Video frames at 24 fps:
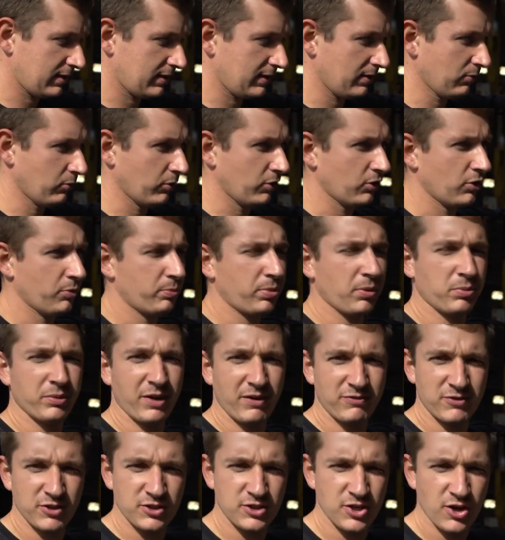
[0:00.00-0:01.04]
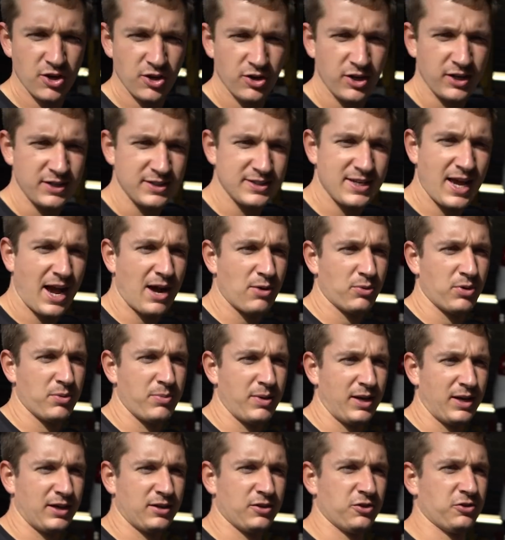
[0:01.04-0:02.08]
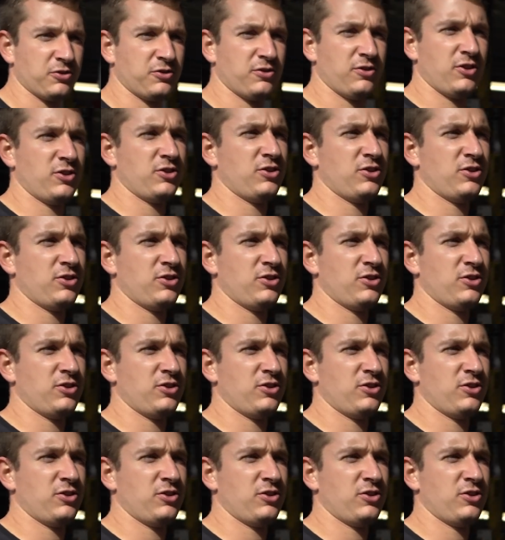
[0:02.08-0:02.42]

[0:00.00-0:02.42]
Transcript: We're going to probably have to turn it down a bit, because